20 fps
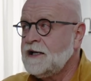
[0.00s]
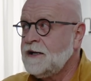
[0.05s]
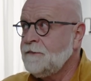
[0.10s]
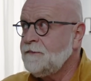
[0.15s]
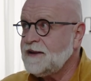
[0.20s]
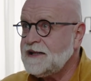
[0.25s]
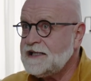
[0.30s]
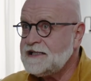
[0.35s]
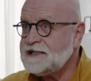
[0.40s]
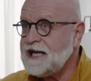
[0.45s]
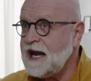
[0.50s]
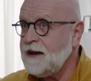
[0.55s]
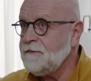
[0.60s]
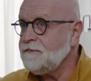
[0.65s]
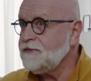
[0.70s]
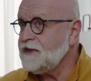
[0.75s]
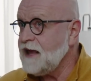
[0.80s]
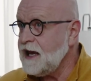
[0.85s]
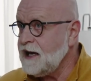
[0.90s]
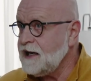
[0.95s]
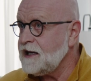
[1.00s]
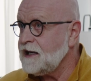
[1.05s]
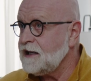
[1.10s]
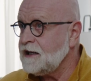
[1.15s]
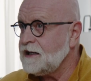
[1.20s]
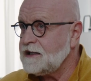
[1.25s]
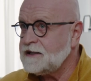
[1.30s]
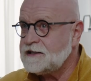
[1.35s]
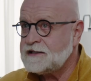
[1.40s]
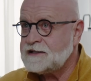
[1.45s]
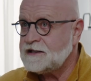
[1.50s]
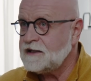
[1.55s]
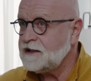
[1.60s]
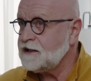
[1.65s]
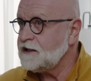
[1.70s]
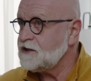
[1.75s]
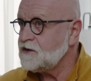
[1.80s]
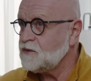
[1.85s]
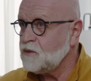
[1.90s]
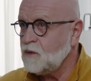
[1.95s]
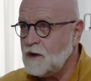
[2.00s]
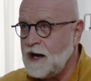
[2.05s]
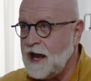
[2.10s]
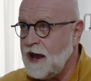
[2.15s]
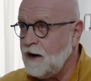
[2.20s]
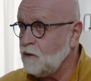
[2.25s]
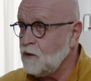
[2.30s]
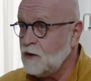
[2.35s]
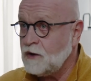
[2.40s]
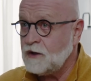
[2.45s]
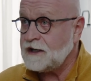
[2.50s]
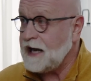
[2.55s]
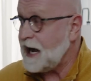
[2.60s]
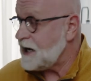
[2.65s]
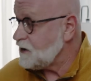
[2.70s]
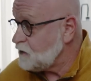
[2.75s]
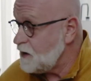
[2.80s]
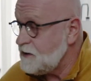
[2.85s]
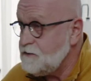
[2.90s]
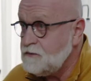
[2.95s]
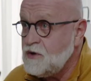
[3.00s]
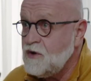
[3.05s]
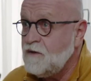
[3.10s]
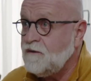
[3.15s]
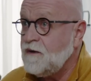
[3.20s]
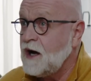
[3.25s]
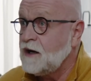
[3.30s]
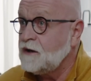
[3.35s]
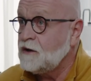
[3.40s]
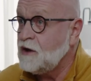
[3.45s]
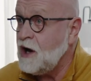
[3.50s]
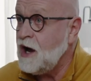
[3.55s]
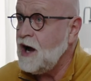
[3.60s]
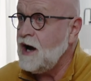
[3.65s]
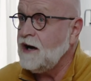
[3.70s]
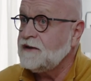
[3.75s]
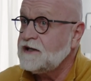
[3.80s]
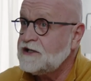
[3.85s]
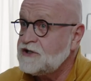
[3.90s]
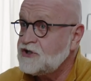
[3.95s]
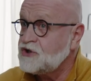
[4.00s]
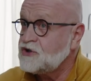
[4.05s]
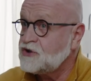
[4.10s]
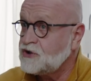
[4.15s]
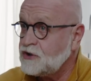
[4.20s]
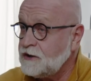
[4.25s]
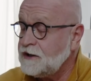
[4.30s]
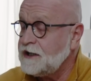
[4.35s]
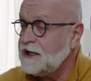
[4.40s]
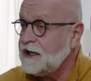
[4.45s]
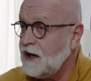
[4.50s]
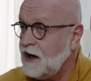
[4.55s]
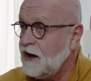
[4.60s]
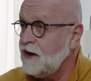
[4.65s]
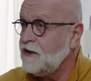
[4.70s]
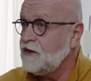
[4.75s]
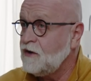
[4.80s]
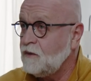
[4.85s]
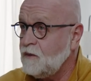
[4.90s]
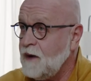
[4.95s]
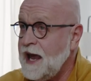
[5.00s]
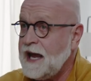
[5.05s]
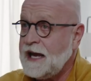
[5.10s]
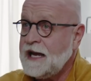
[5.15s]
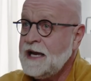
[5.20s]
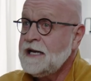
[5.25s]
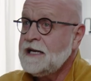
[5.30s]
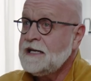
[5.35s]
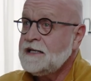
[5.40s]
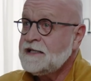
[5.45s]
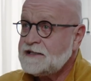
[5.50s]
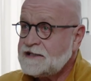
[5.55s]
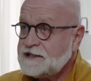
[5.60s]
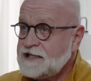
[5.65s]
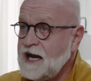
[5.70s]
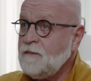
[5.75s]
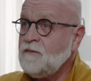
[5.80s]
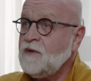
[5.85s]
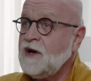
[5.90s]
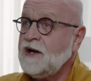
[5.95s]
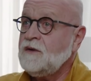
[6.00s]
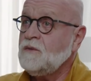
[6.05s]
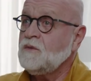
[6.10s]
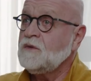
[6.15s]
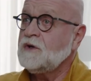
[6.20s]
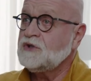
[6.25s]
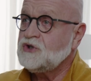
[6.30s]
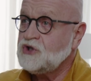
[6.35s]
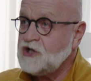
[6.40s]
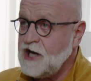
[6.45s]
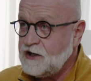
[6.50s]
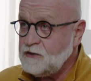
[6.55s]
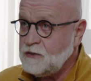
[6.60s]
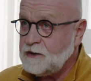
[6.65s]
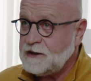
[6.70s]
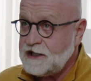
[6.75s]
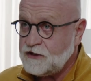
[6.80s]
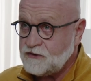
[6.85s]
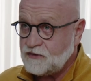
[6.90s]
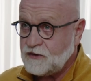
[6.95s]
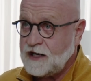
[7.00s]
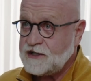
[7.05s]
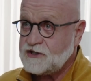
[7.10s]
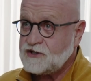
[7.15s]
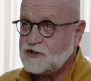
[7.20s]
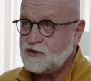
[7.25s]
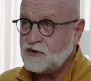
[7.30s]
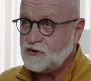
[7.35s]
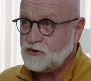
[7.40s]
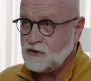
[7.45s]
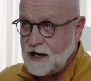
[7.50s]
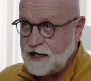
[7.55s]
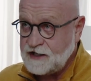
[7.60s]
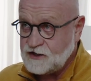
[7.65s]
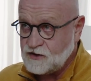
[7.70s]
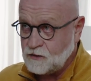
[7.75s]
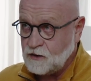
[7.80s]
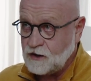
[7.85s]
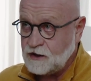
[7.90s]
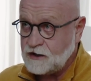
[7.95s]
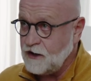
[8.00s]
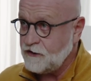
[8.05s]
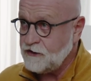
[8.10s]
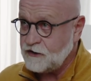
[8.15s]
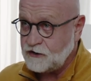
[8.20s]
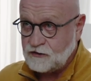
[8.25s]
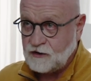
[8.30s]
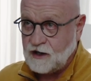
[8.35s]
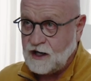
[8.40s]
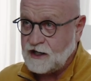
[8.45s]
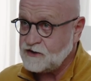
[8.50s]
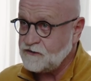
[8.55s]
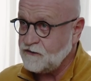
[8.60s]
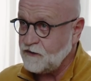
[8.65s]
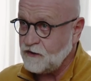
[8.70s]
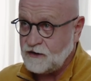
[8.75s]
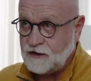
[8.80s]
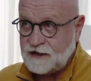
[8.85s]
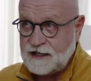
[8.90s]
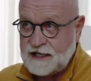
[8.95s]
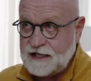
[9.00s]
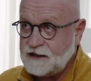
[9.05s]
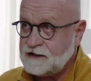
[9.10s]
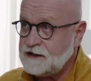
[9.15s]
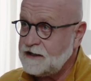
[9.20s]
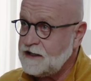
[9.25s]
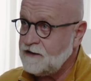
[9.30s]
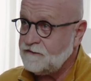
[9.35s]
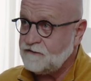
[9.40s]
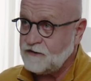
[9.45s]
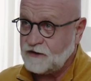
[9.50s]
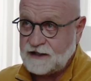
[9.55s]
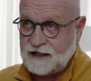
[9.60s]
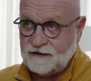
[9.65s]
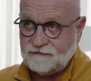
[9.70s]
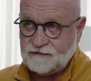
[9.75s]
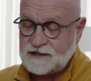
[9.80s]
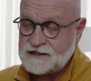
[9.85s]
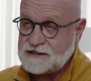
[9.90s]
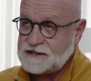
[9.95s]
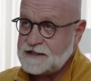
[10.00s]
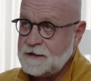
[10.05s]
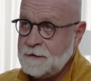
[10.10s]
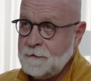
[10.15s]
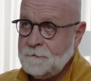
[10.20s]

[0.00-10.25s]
But this same thinking is still is at work as we move along this journey on the way. Someone will genuinely trust Christ's work on the cross for their healing and forgiveness.